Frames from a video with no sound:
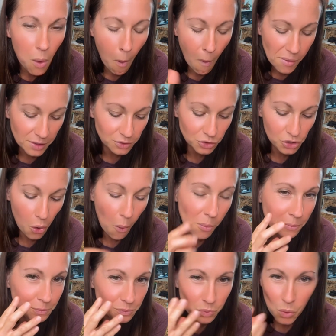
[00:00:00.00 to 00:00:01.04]
And so
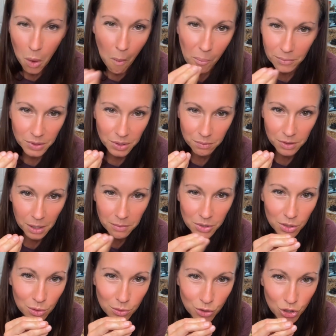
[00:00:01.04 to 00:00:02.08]
sometimes in
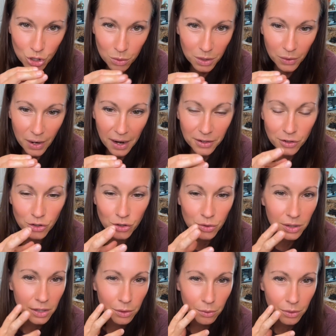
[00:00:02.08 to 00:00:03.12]
those chewy crackers you
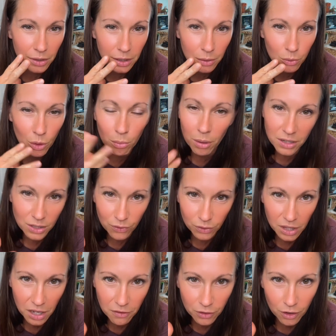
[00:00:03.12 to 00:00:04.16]
get a really robust
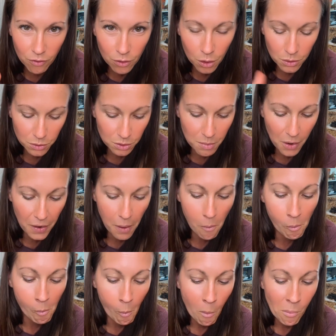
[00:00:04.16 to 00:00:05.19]
flavor of rosemary,
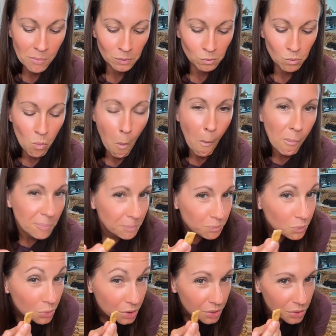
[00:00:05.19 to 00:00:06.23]

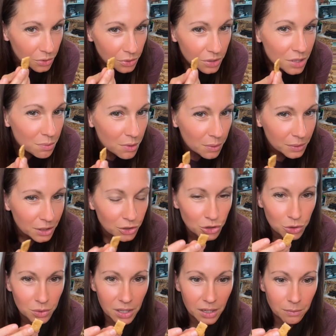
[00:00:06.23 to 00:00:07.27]
where in the crispy ones
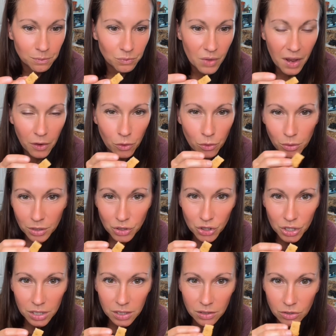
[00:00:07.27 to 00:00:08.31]
you get that
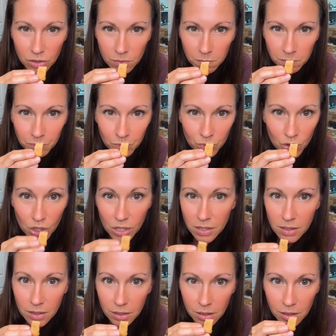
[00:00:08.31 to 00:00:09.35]
crunchy,
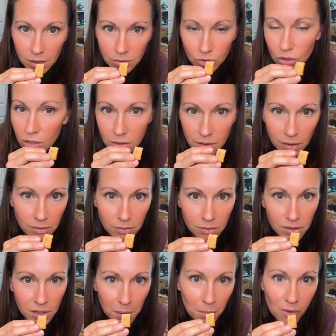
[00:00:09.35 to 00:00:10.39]
cheesy, Cheez-It
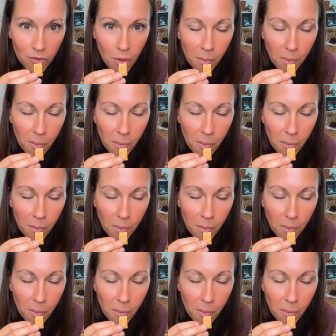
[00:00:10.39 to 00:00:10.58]
type of